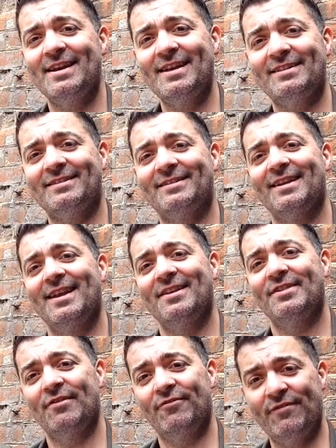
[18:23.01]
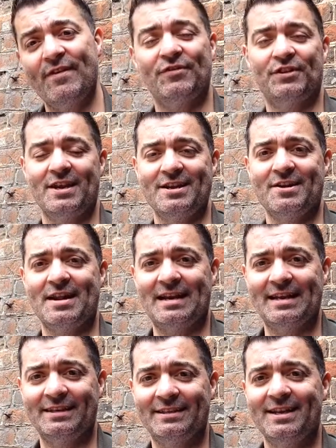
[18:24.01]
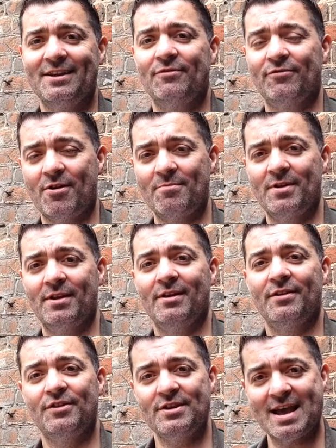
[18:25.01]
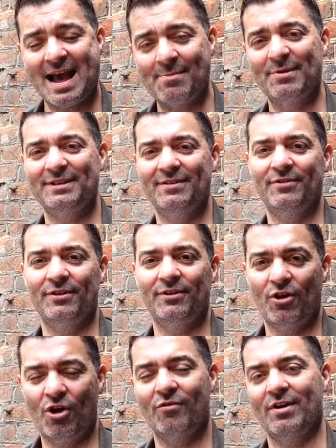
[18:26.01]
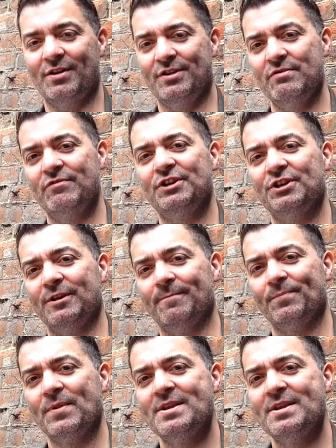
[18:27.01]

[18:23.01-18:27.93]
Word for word: It's the fifth scene on our list from the Amityville Horror, the original.